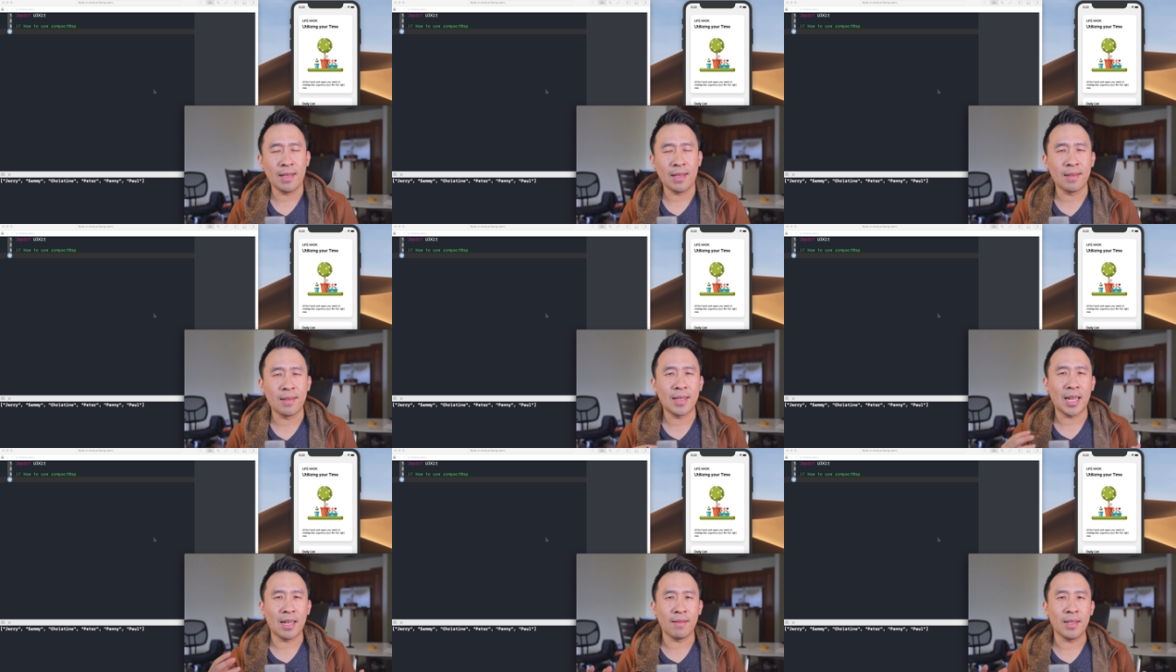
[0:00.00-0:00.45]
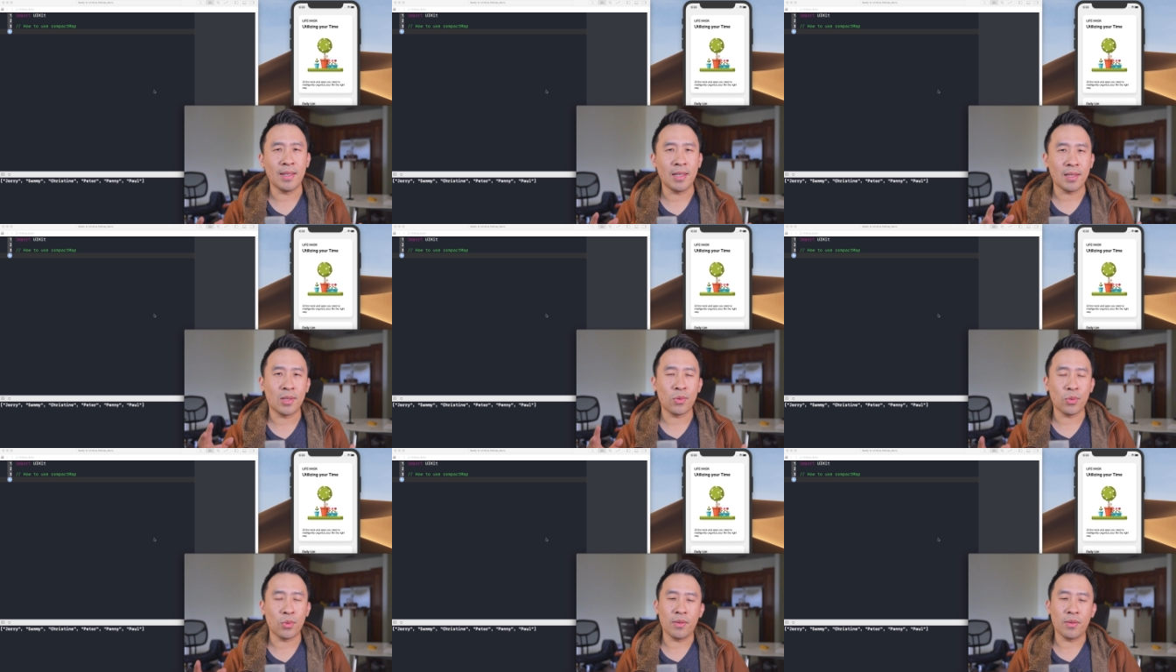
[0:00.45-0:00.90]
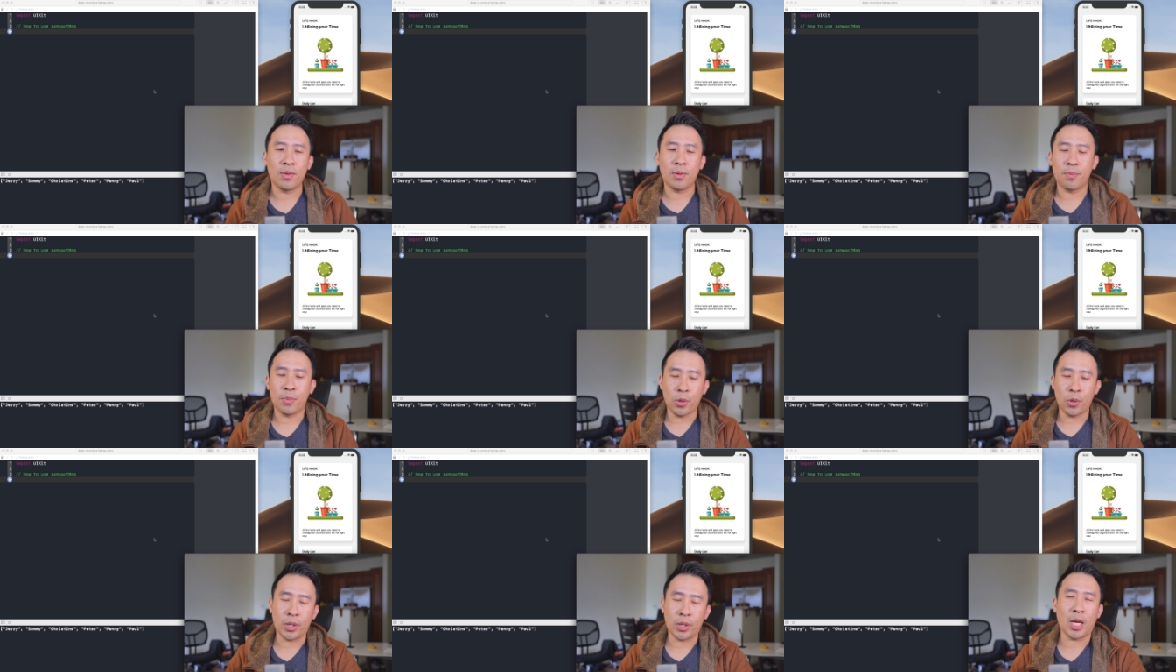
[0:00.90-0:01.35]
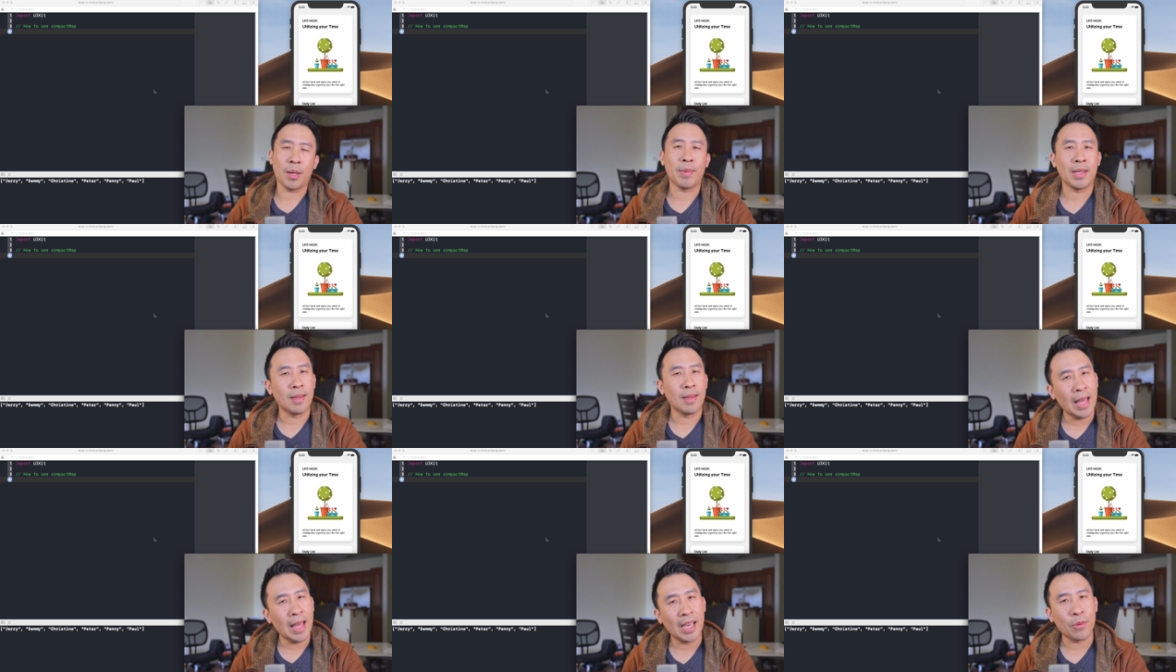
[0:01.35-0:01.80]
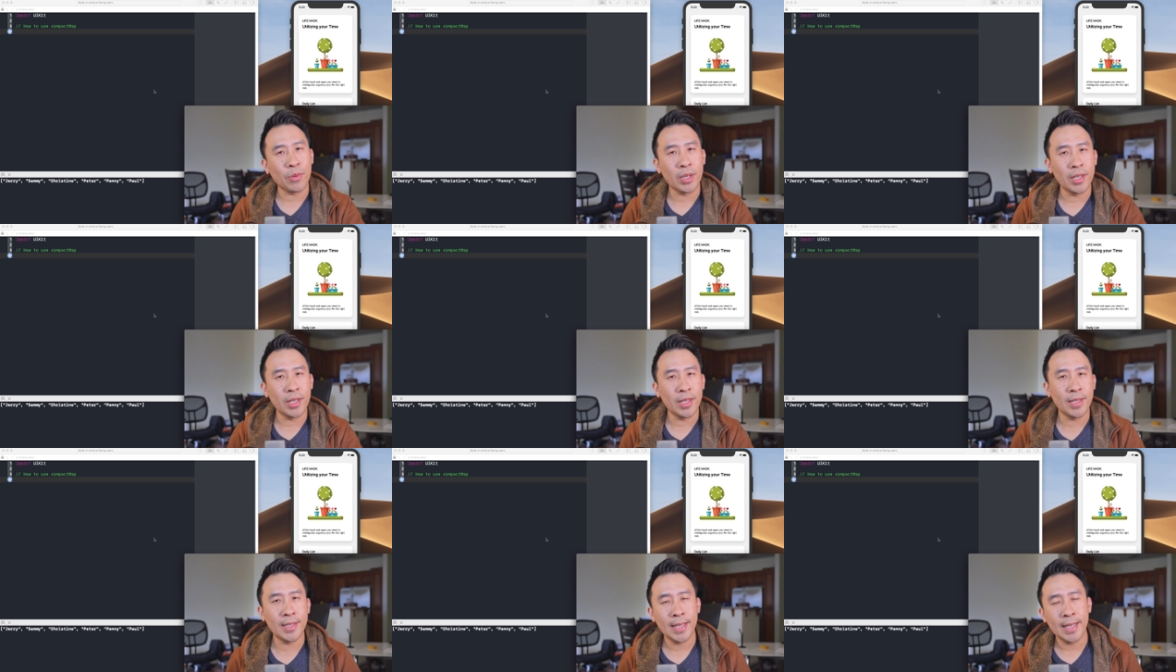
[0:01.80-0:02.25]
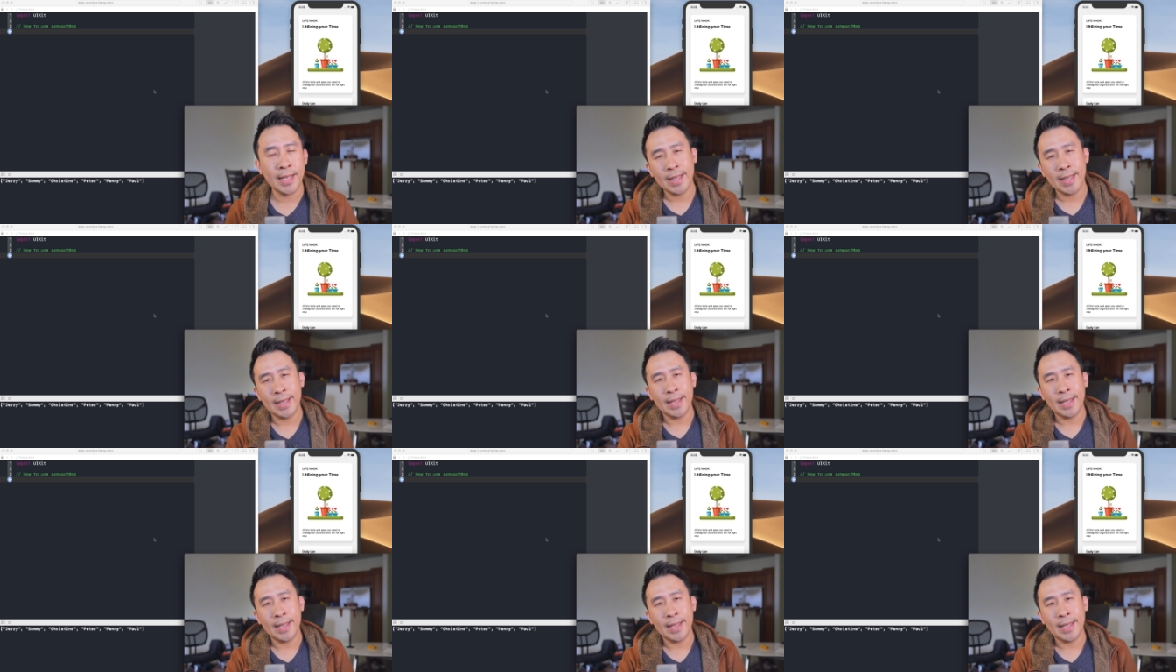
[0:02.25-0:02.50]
inside of the Swift programming language?